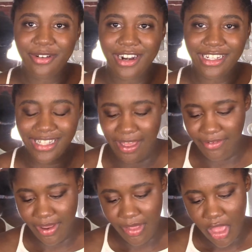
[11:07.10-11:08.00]
products
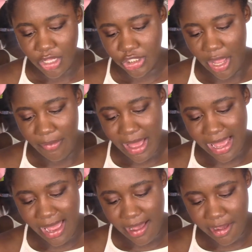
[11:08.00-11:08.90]
left. So
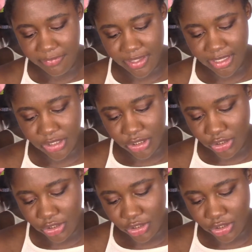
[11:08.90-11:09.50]
I have this